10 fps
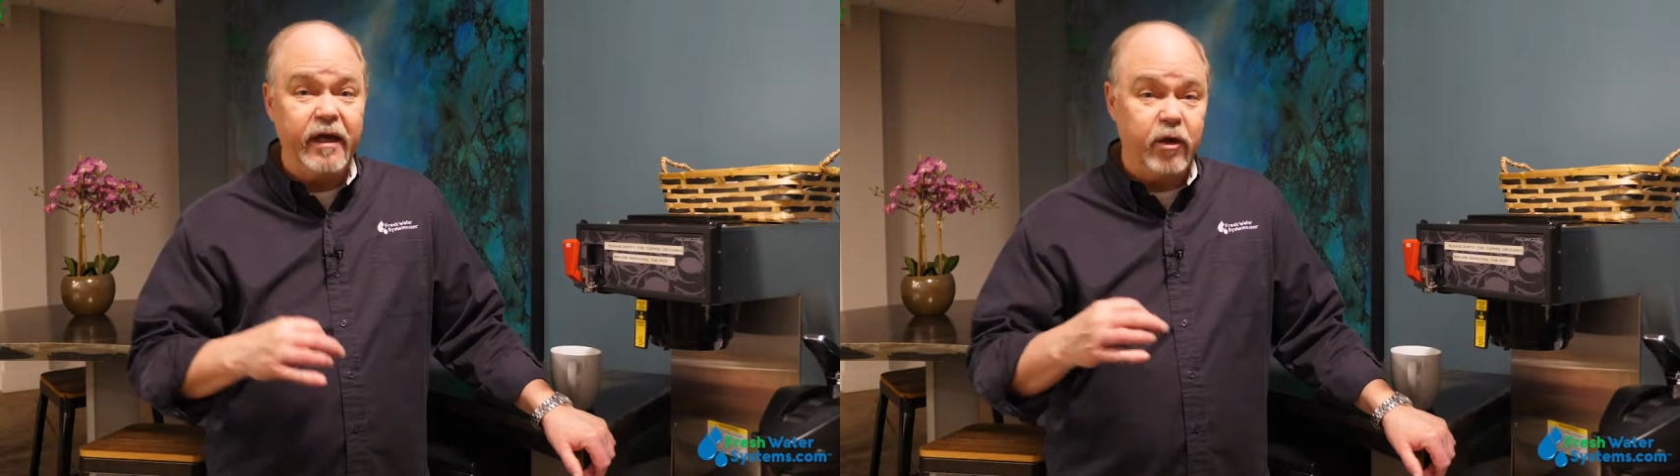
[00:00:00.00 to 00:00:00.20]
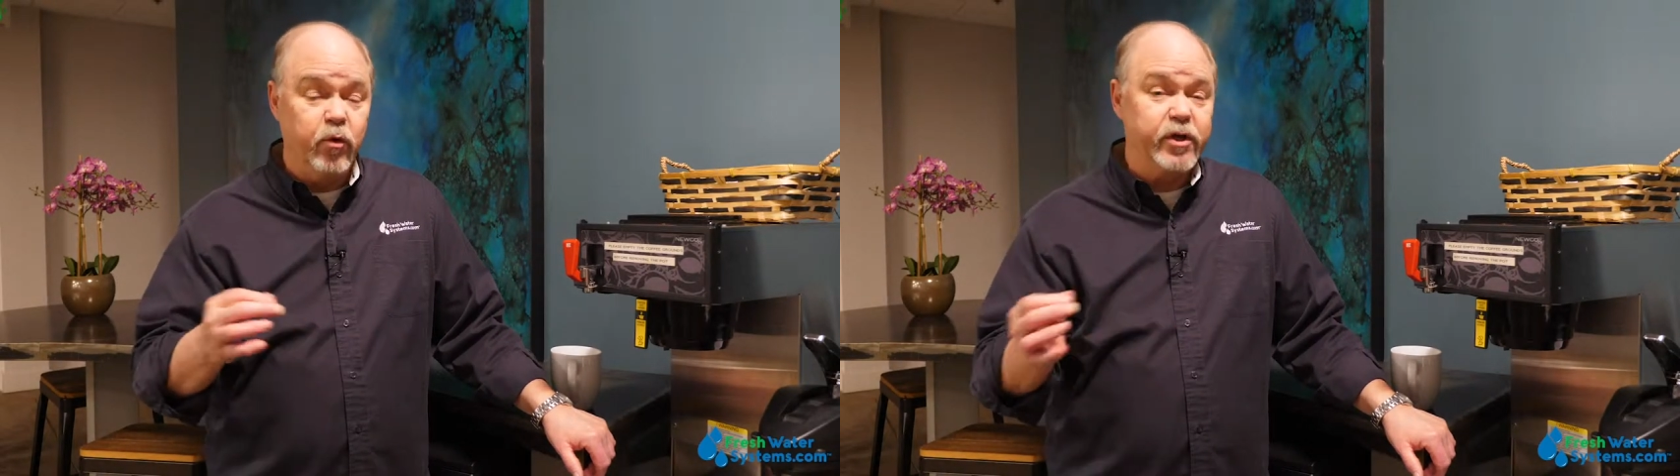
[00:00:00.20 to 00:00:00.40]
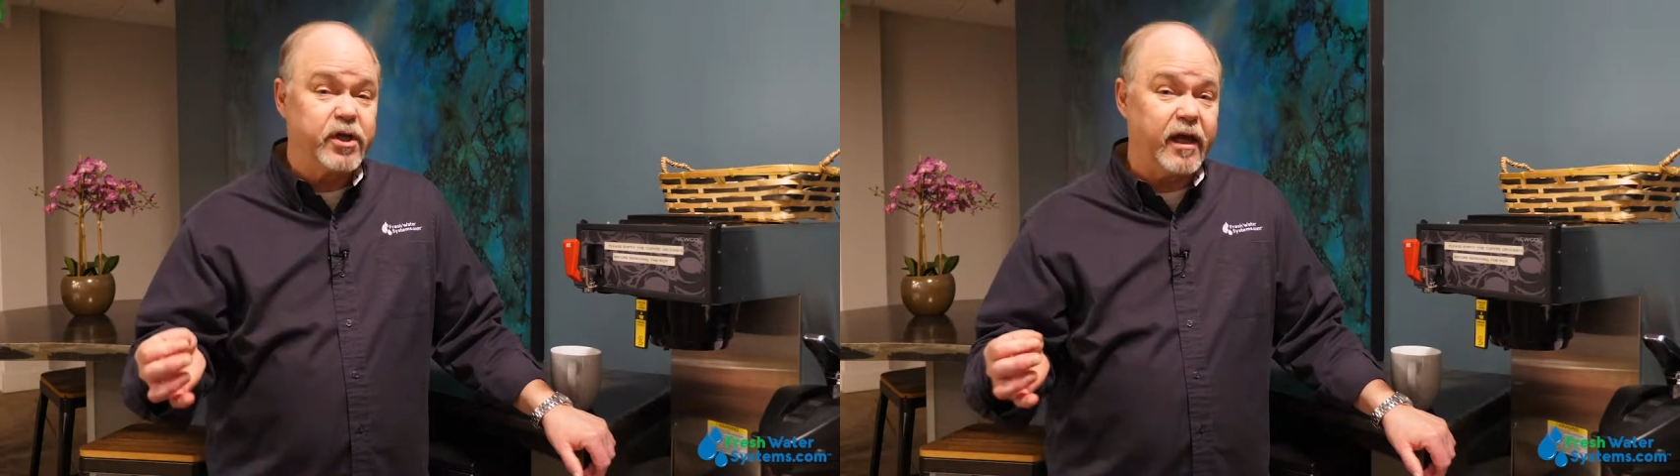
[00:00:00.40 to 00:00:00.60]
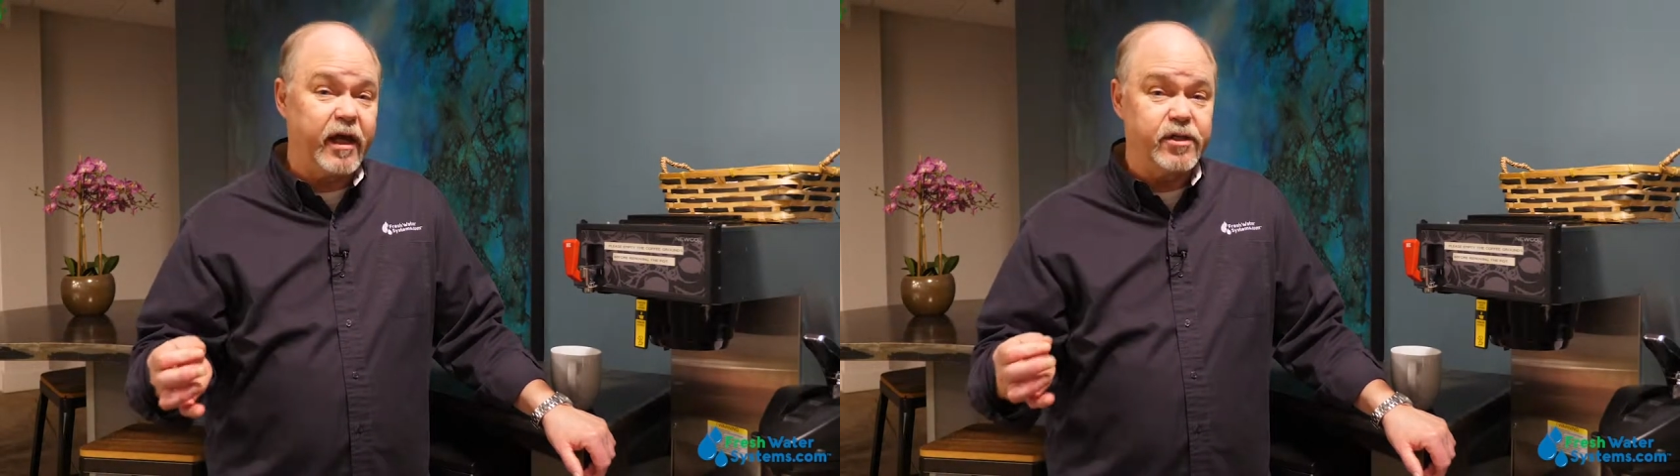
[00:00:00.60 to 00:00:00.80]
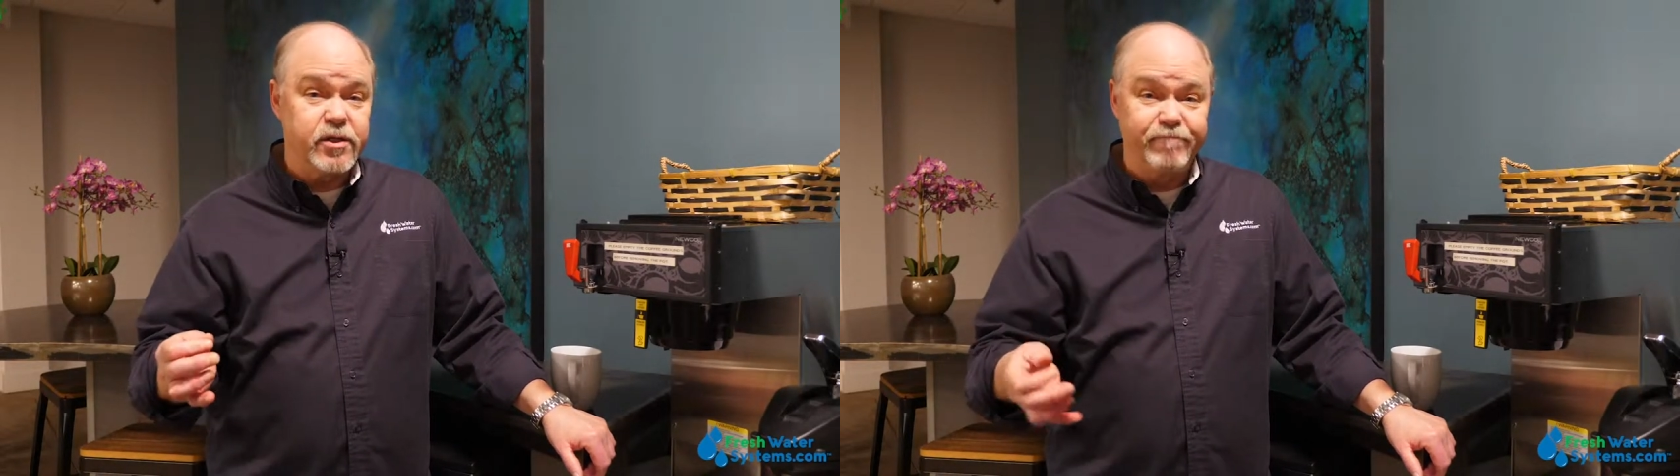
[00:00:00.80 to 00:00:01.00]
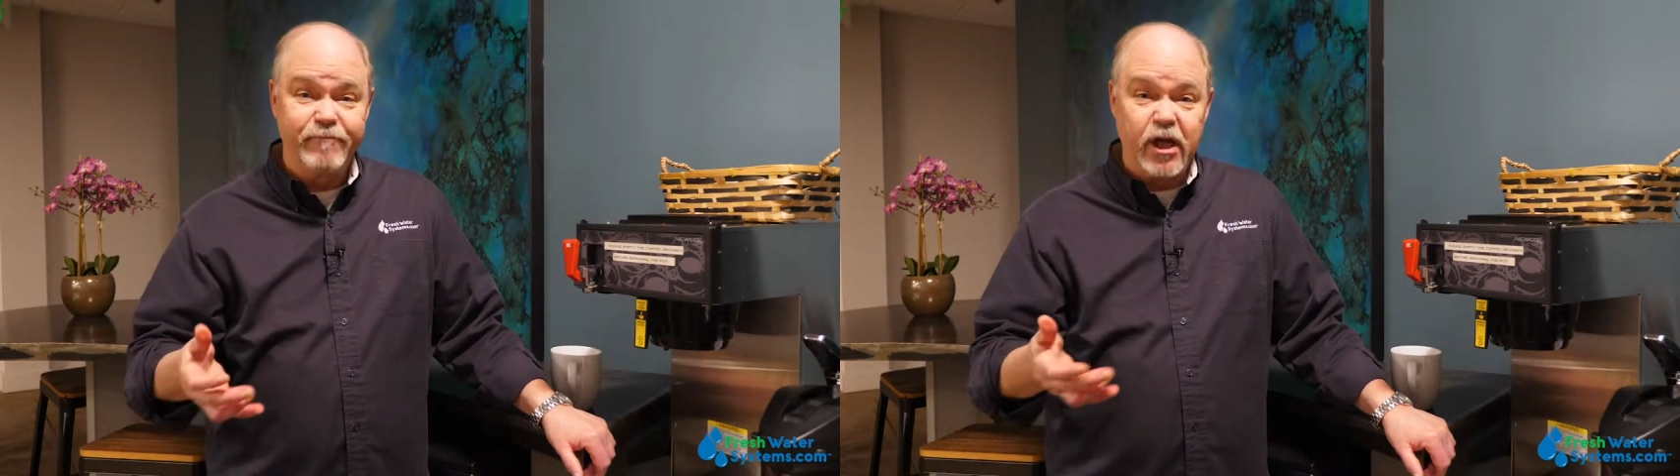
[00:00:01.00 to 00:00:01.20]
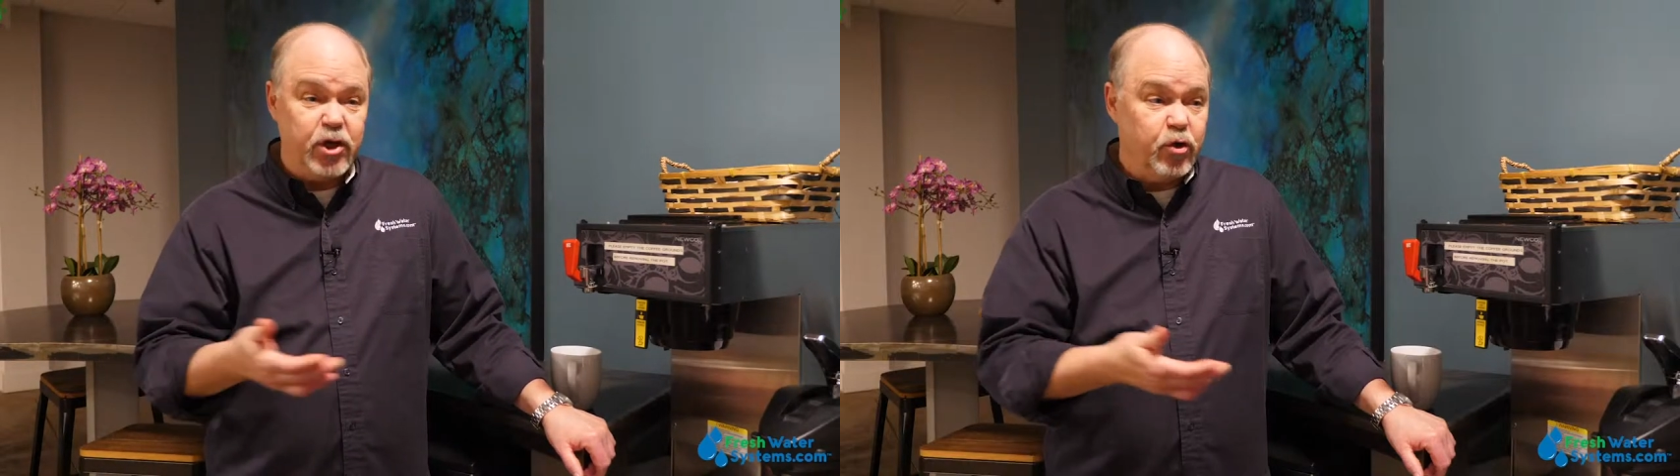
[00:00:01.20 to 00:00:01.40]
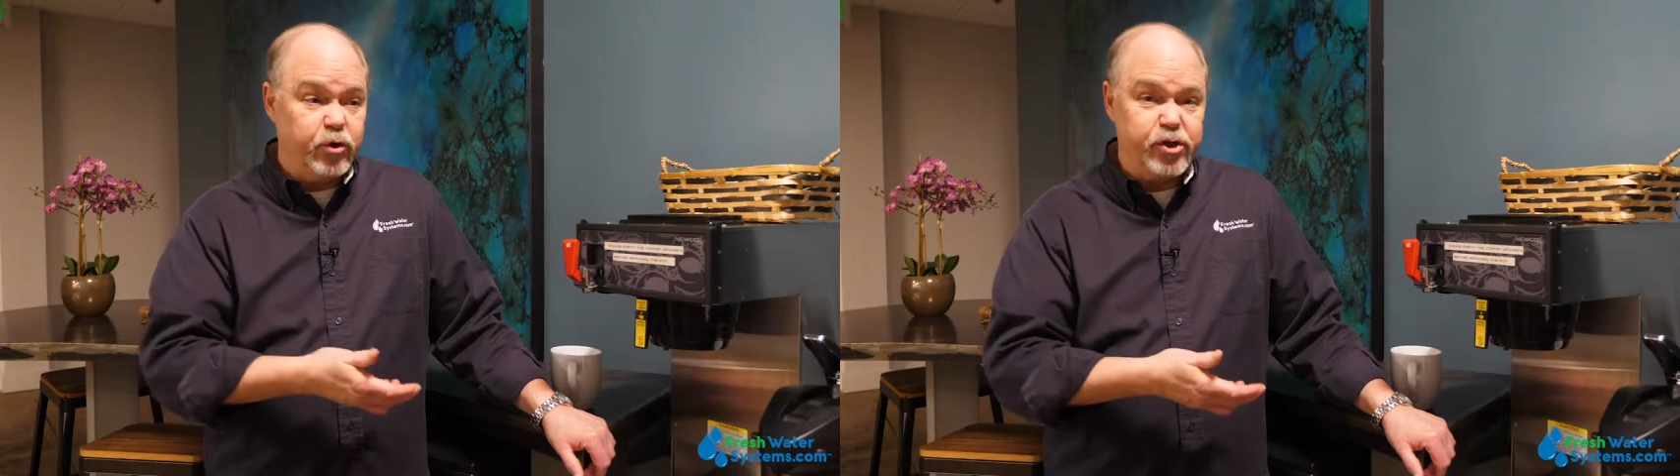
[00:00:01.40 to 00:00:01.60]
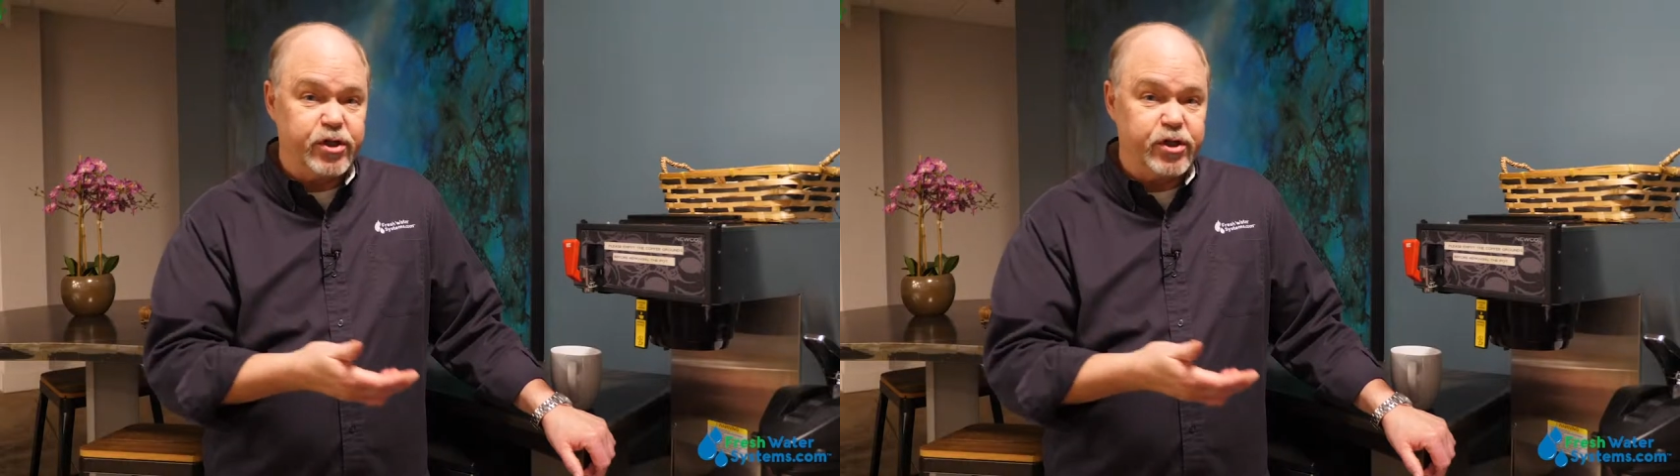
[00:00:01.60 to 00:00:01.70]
in which case you would